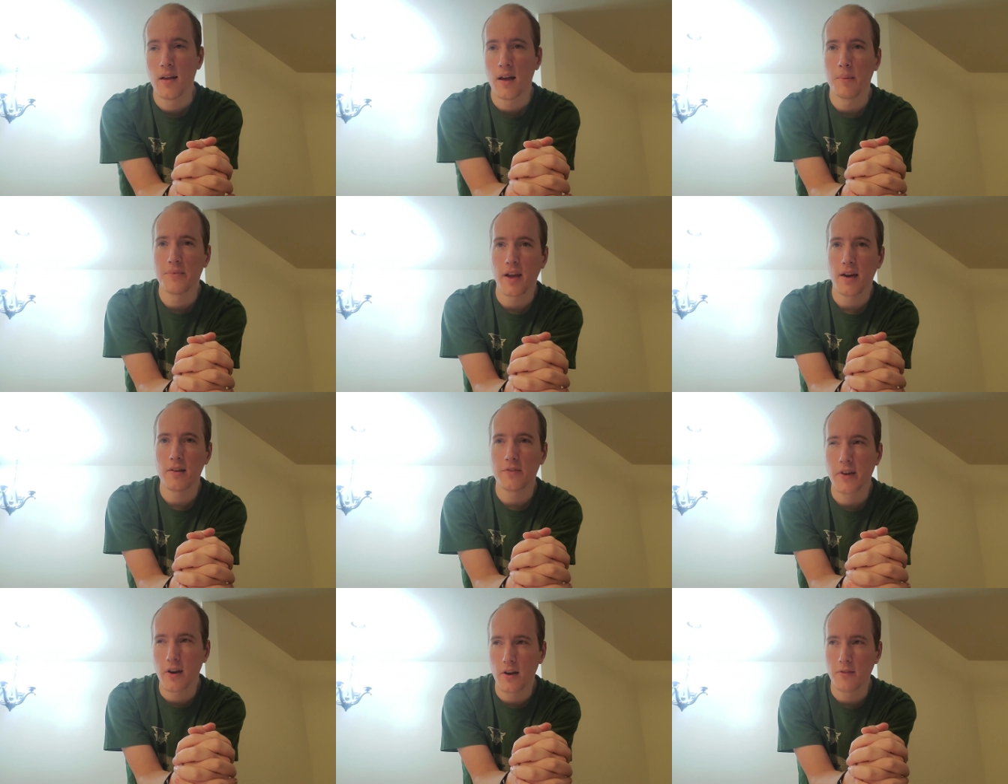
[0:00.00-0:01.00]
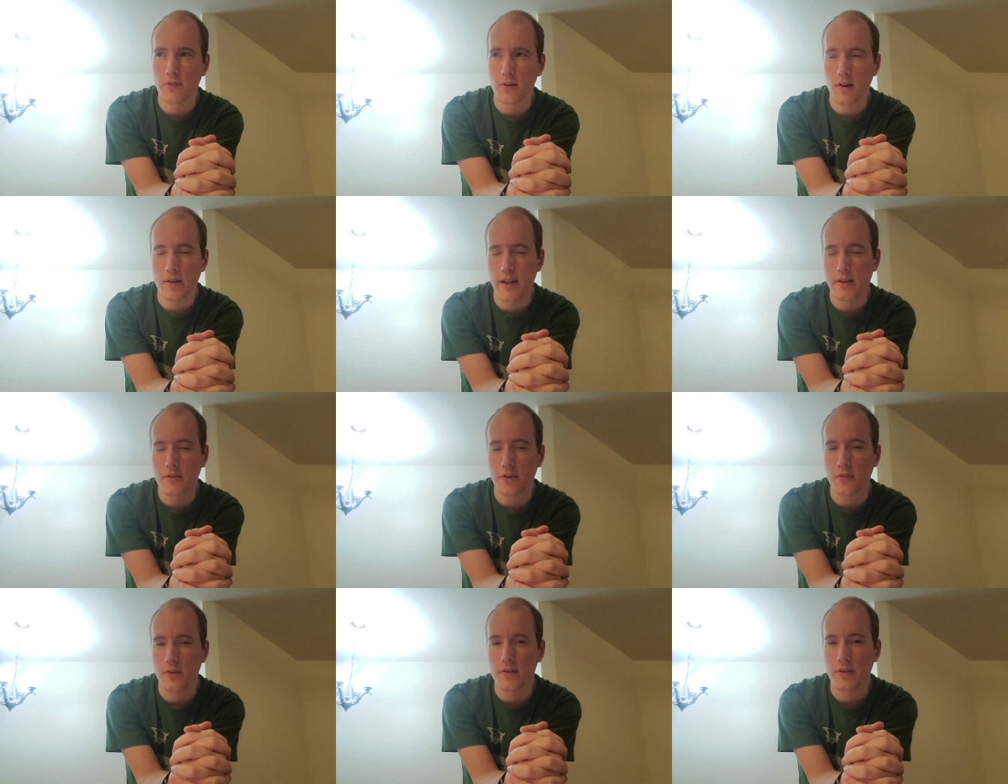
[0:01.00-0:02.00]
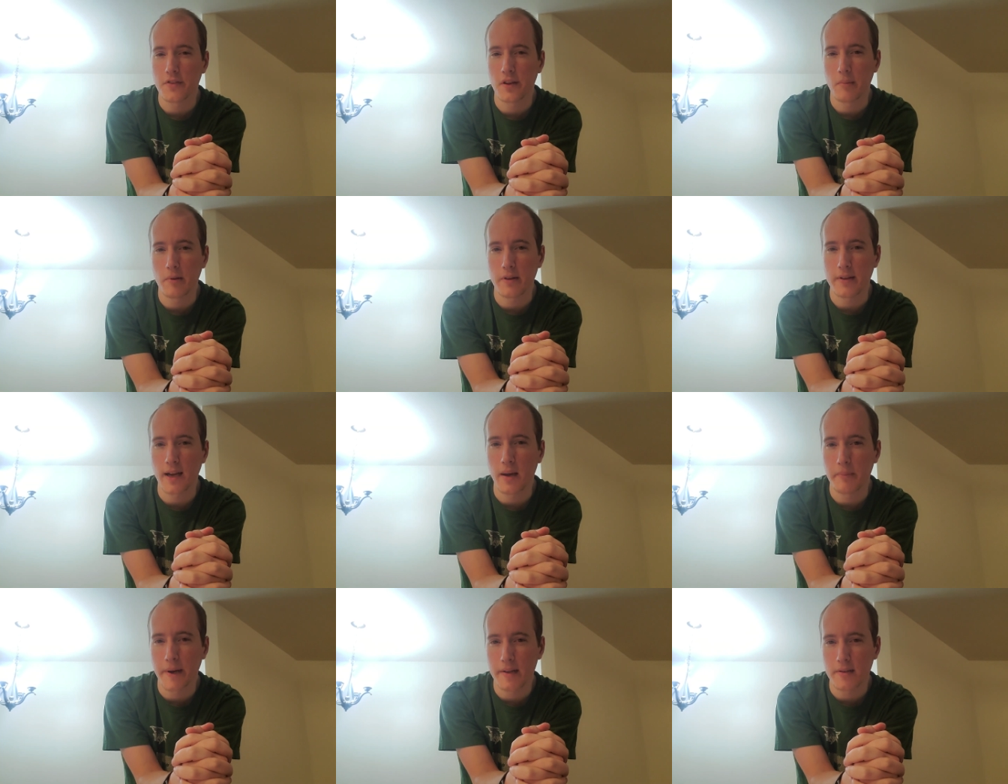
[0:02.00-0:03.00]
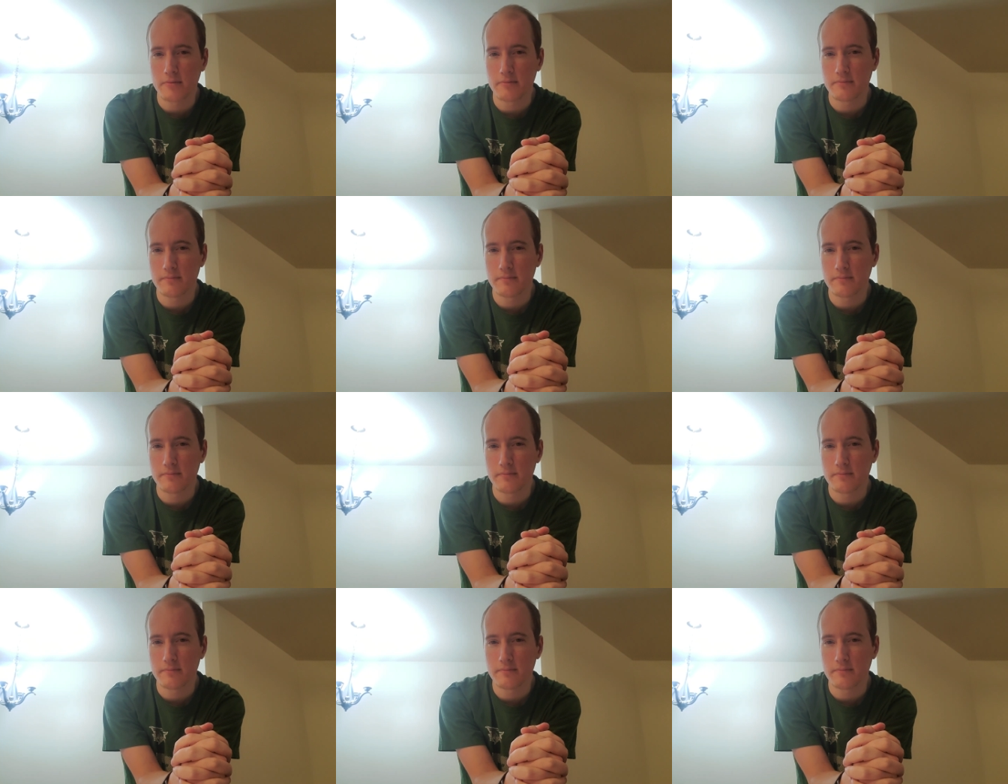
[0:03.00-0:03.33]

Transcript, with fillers: I'm tired of caring for all that just for it to seemingly not matter.